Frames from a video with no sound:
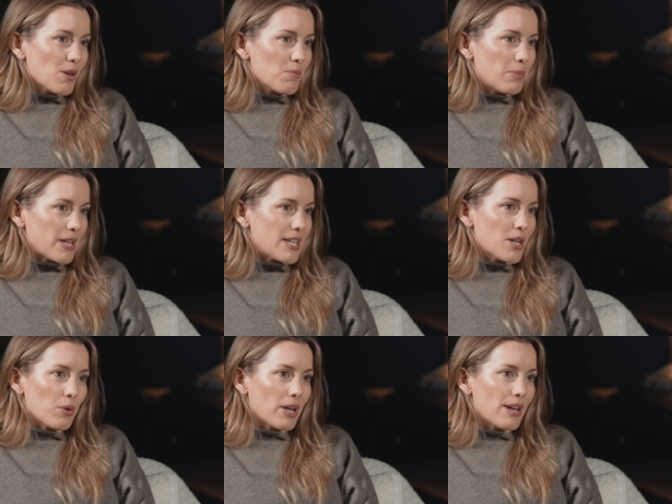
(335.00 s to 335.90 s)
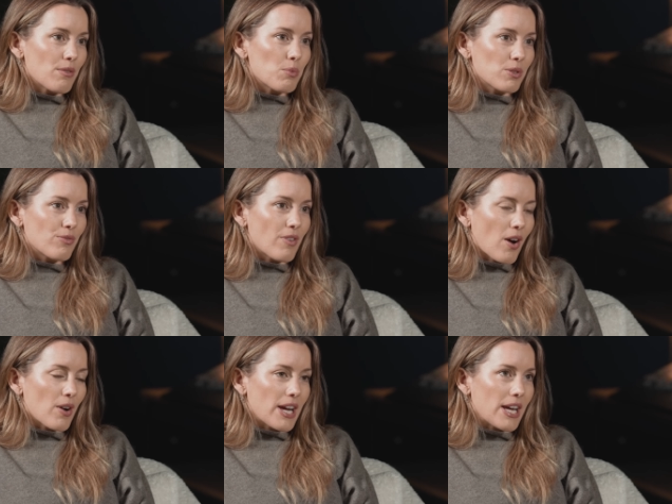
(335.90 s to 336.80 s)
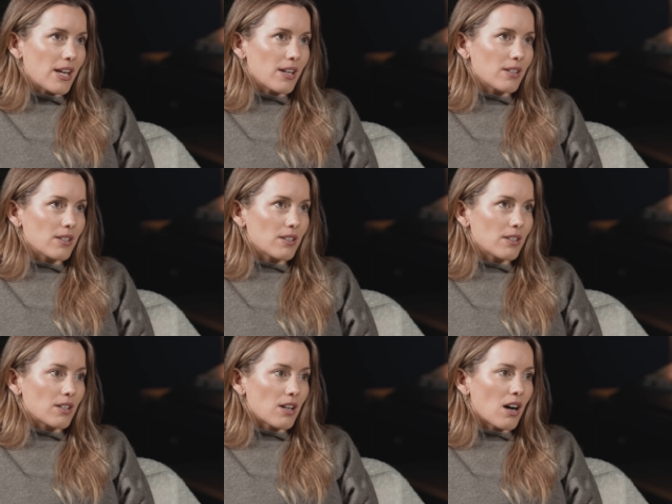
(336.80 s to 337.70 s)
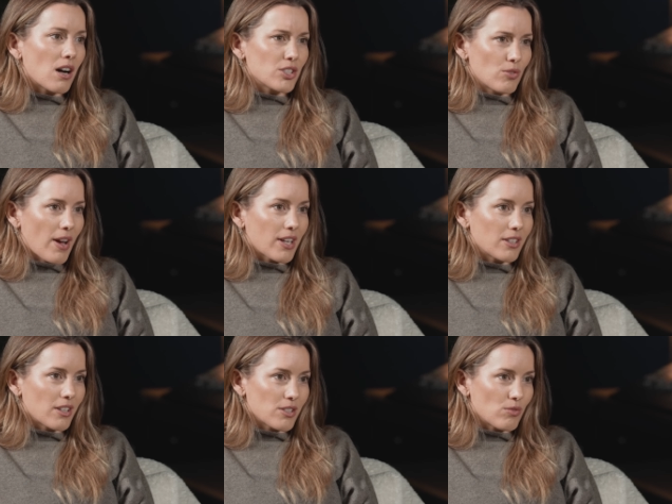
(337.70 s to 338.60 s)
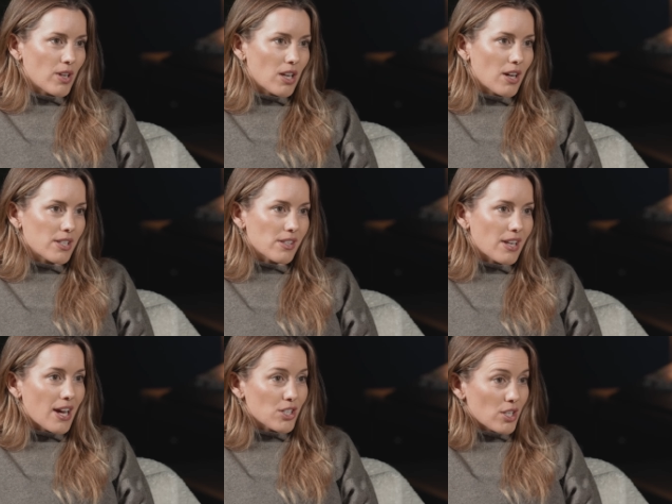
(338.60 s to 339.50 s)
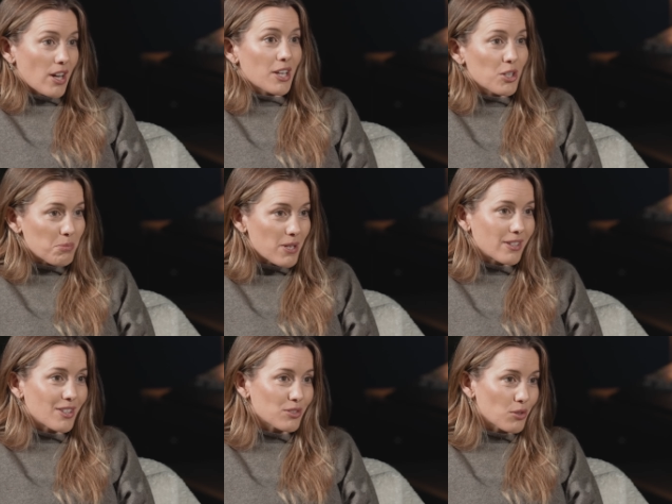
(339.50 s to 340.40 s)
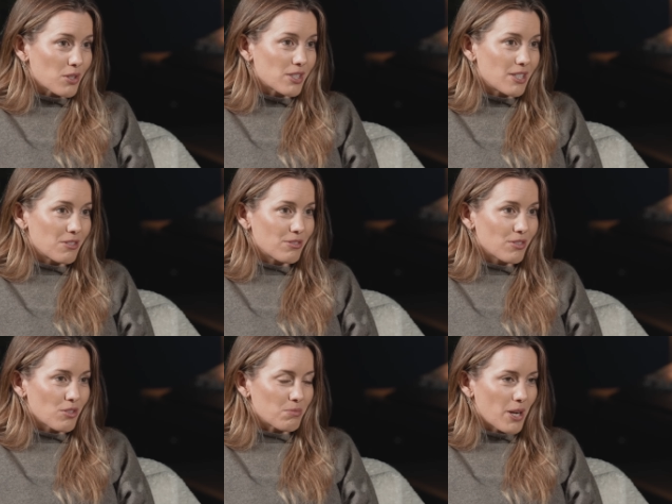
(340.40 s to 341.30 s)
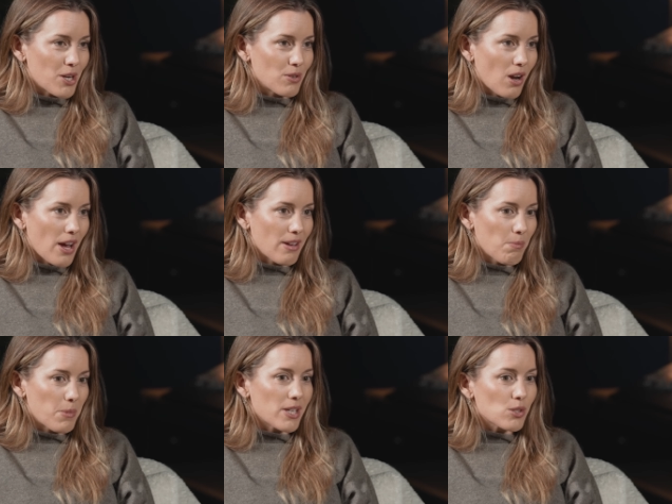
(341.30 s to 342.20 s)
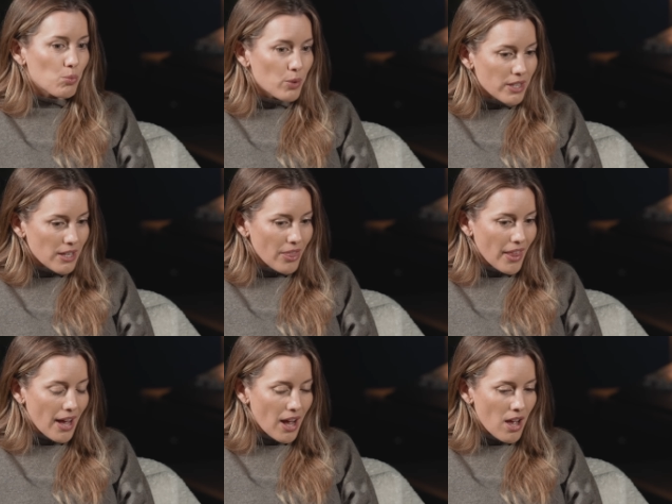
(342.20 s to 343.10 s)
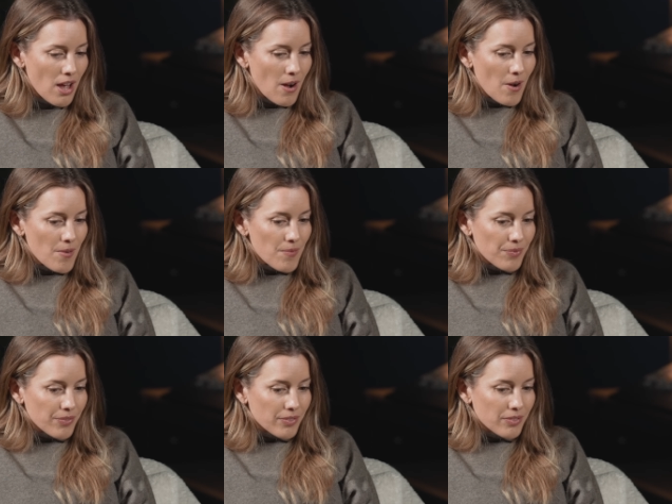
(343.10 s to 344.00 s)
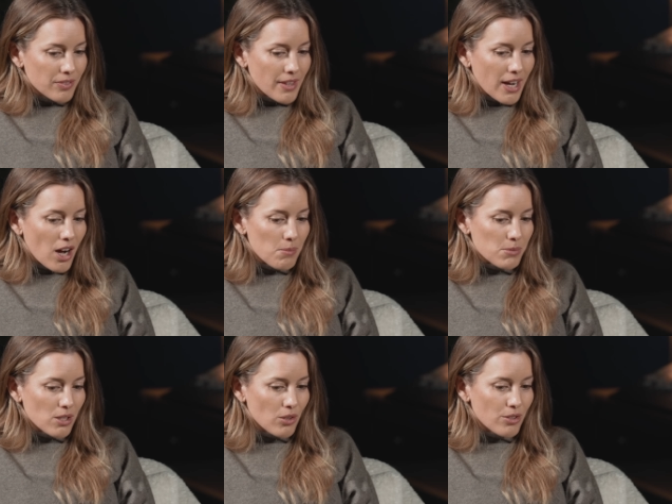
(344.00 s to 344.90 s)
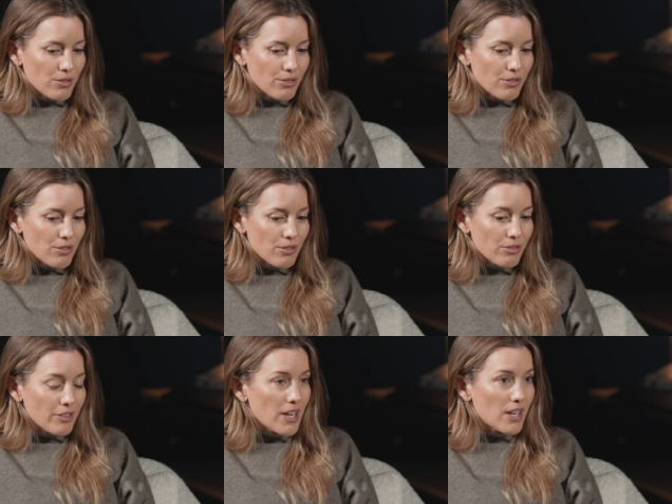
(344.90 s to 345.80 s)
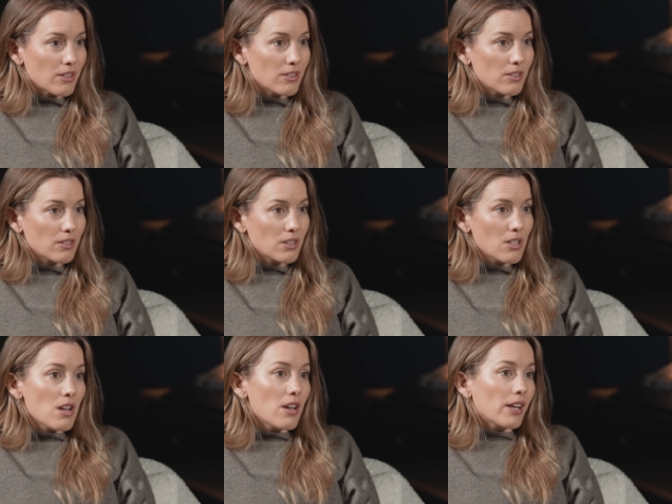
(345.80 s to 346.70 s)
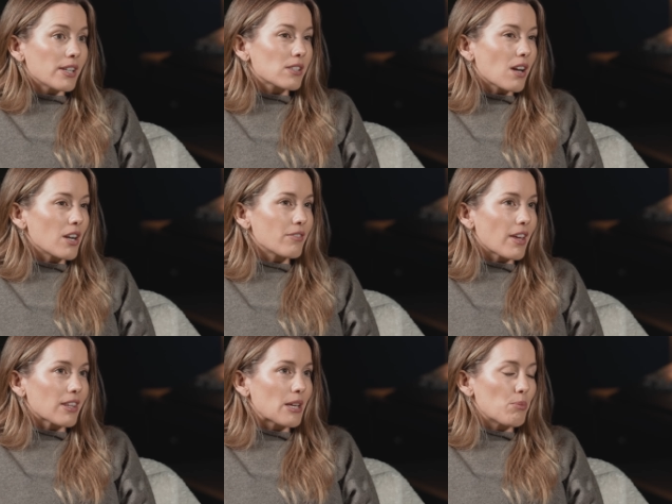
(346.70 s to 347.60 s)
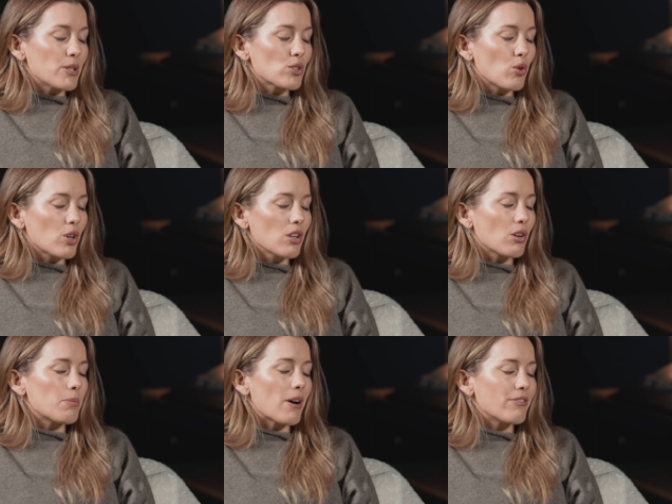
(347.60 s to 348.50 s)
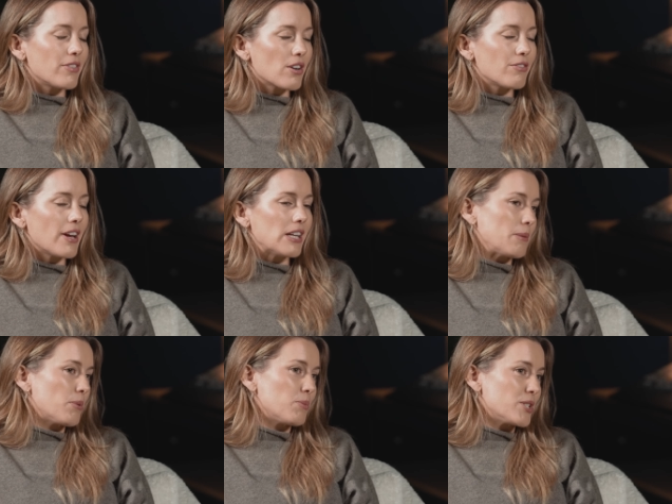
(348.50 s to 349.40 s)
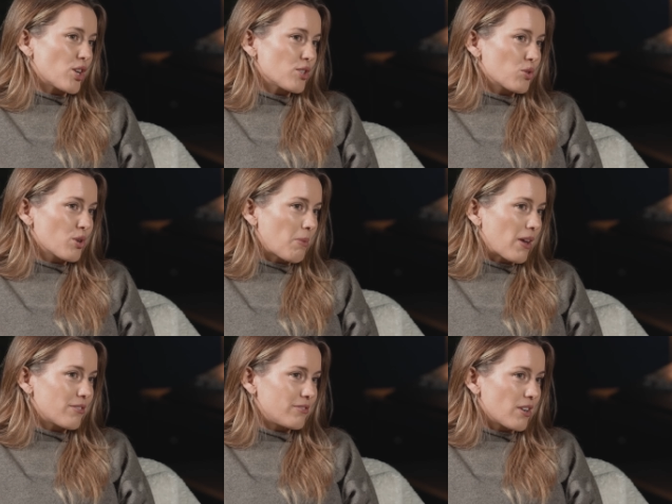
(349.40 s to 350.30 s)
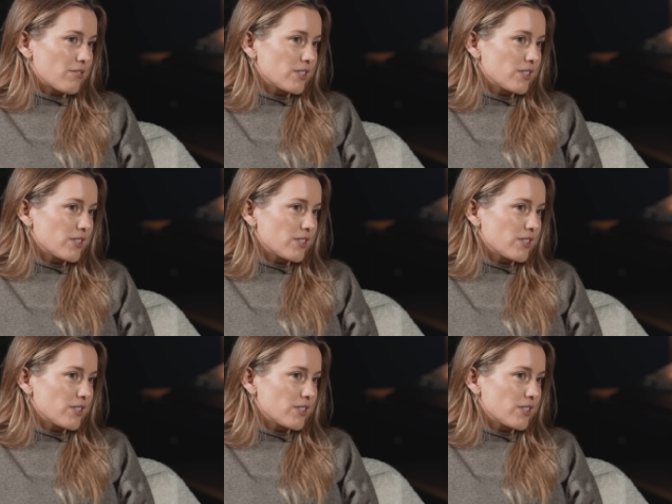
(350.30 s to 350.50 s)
Mm. But equally, it was very hard to recognize and realize that actually I could be the authority of, of my own mm. life because within that, there comes a lot of fear. It's kind of that thing we talk a lot about fear of failure, but we don't talk about the fear of